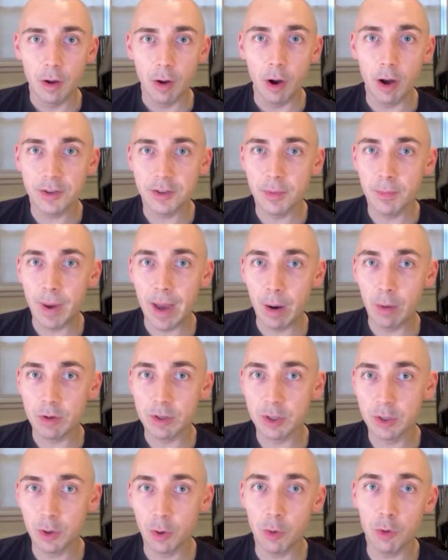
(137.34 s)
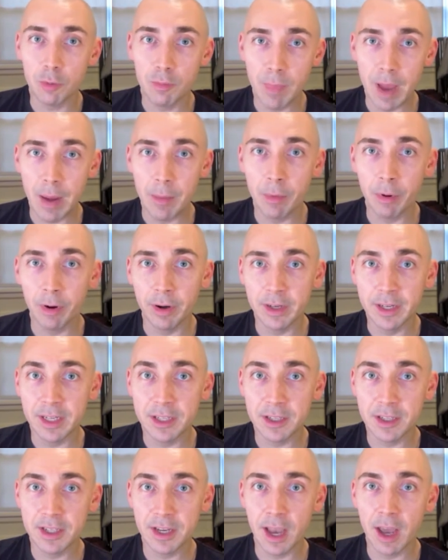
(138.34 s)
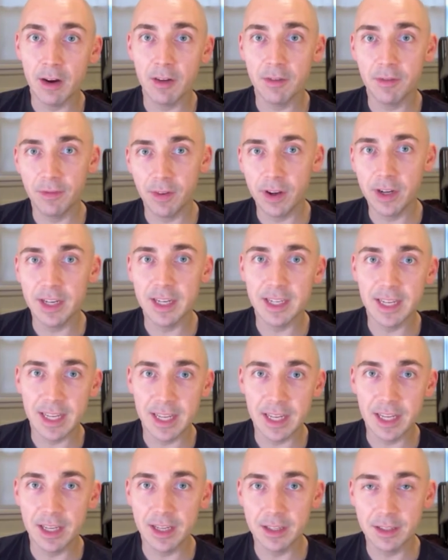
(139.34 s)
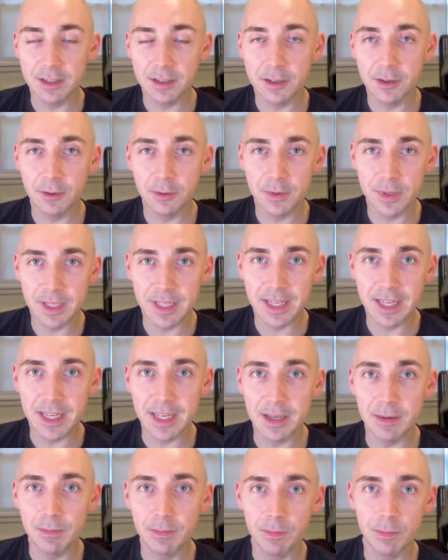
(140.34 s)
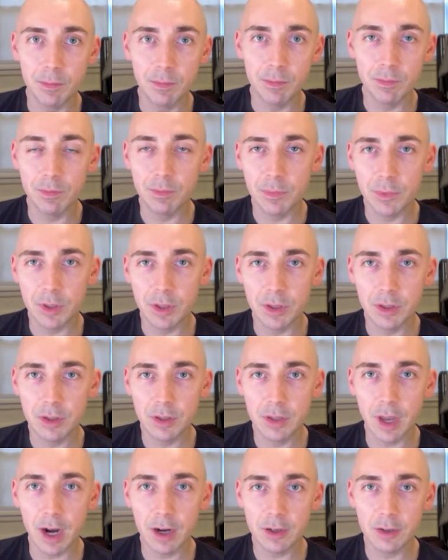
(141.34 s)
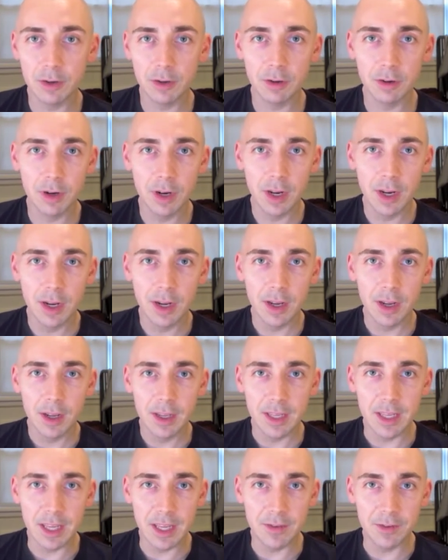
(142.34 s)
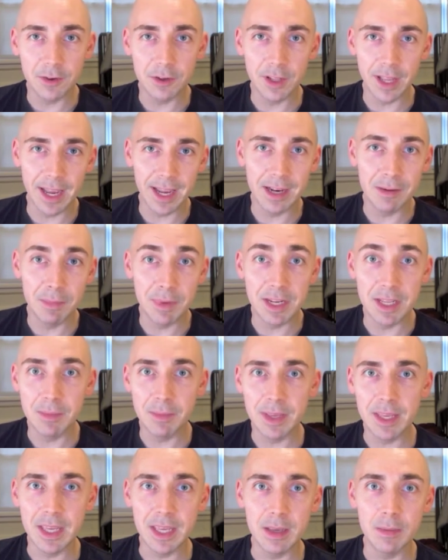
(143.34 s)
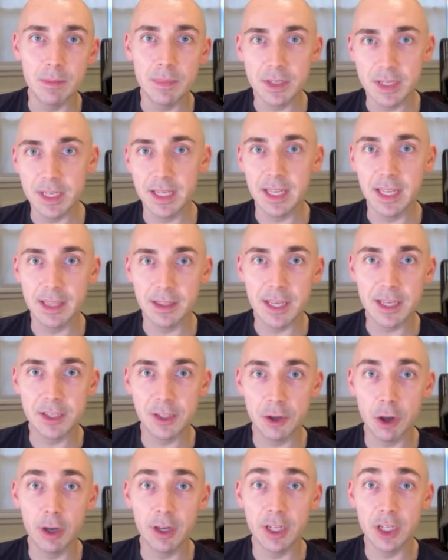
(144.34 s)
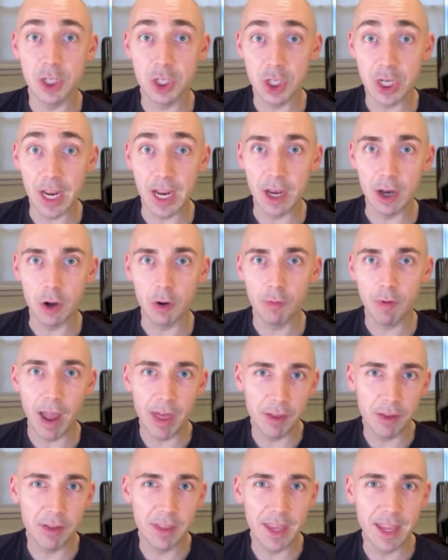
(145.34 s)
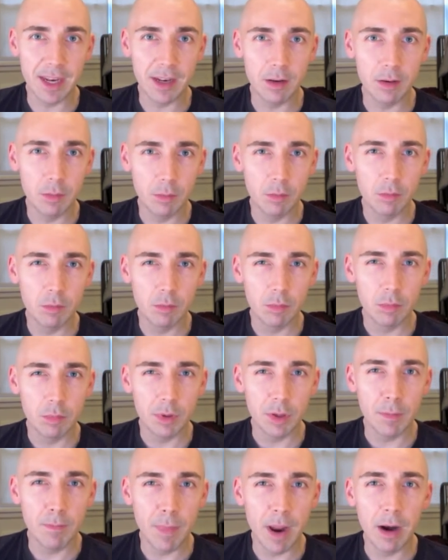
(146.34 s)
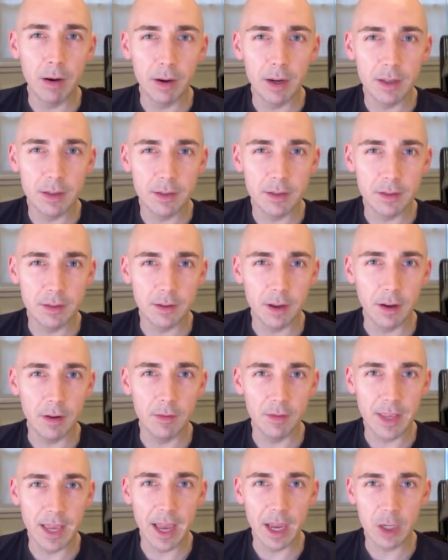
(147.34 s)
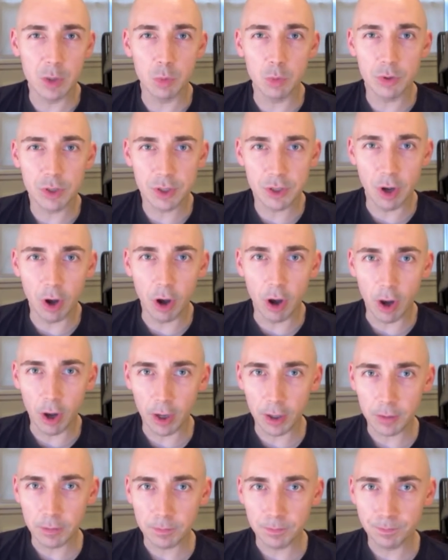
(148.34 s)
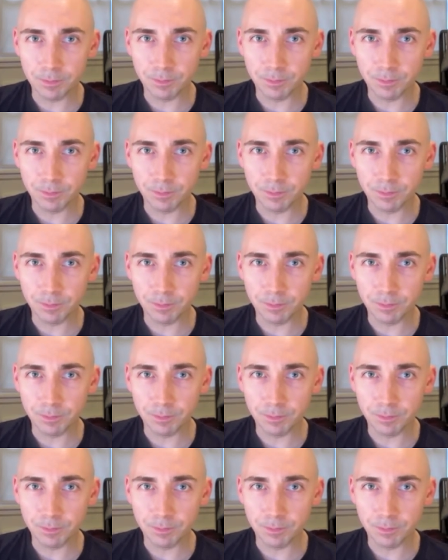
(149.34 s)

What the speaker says: Austin Powers Goldmember, and it's just kind of funny to see Dr. Evil and Mini-Me singing this song in jail rather than the merits of the actual song.